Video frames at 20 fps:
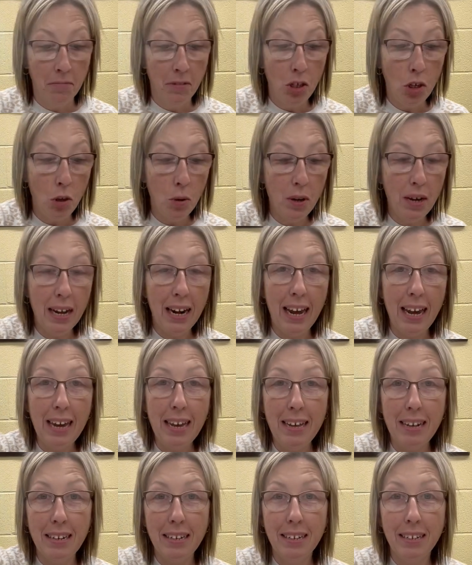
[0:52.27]
you can
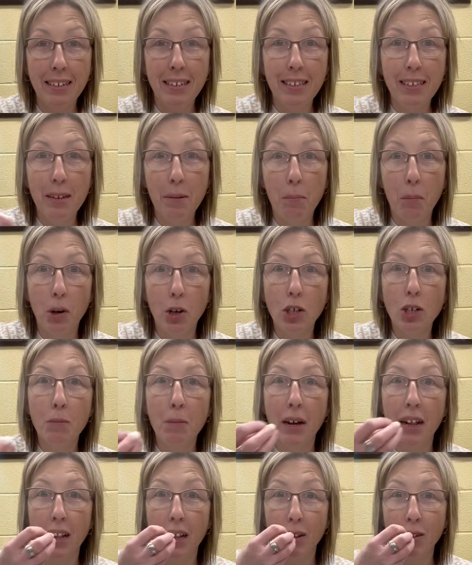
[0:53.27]
eat some
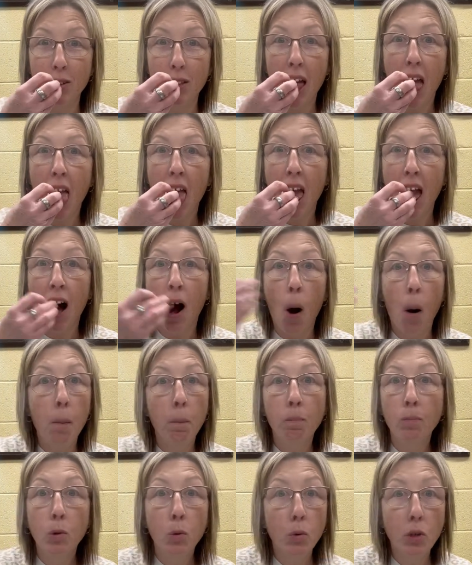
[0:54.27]
marshmallows,
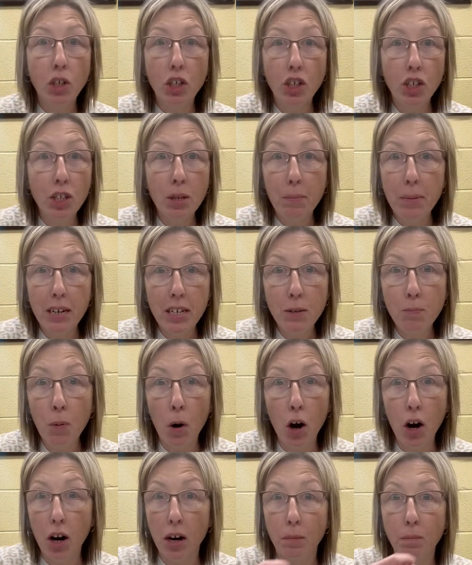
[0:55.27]
which is the best
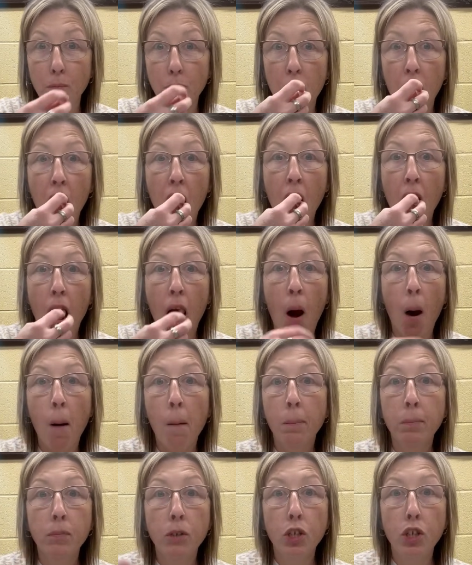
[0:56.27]
part.
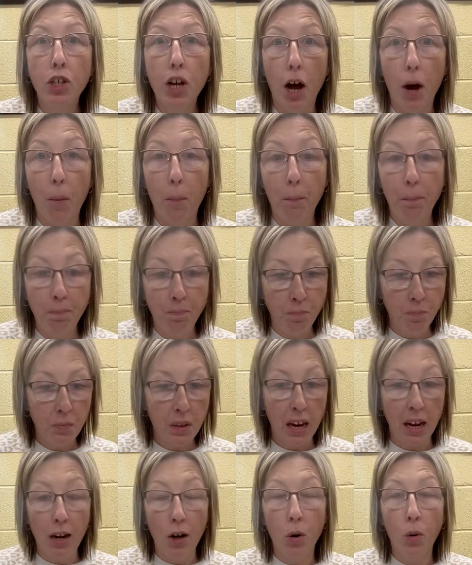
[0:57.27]
So,
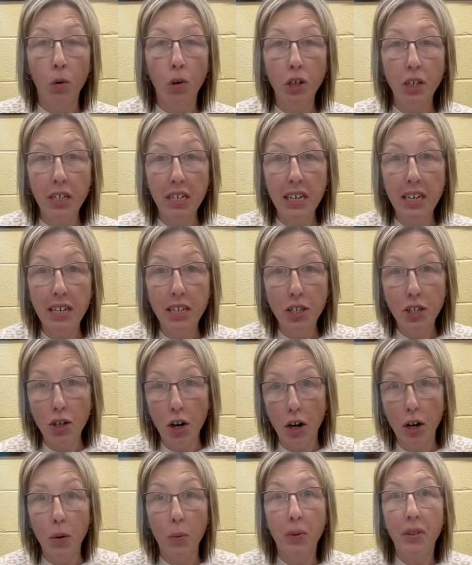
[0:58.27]
in order to get
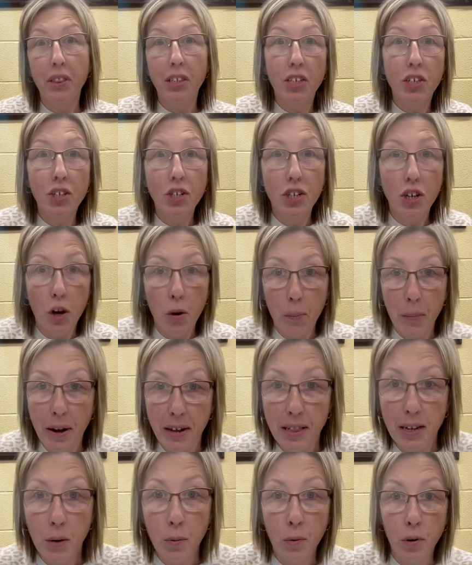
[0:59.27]
started with this snowman
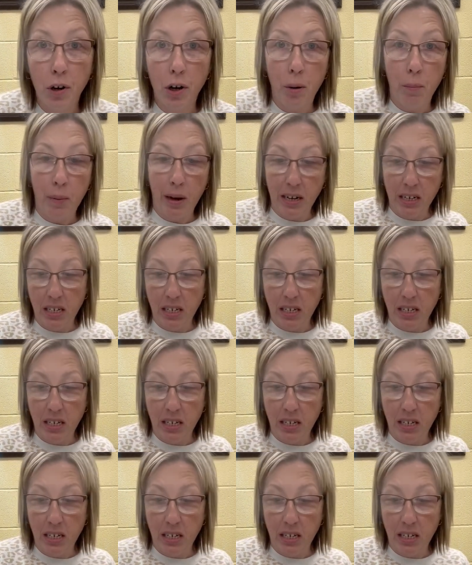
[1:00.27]
that we're gonna make